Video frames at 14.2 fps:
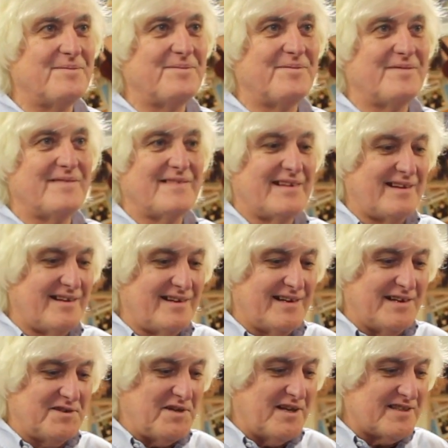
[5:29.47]
mm -hmm.
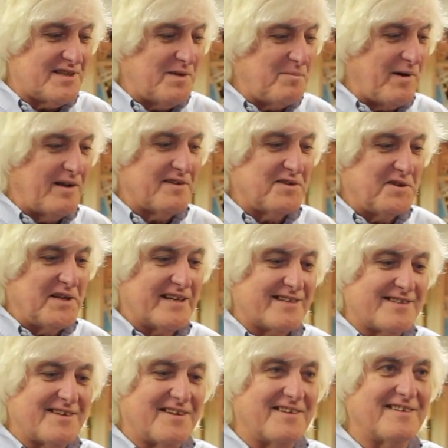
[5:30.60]
and touched up all the
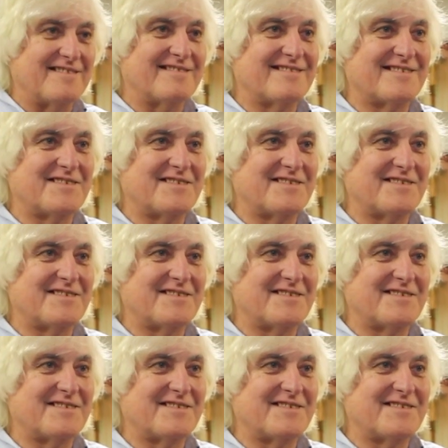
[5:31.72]
nicks on it.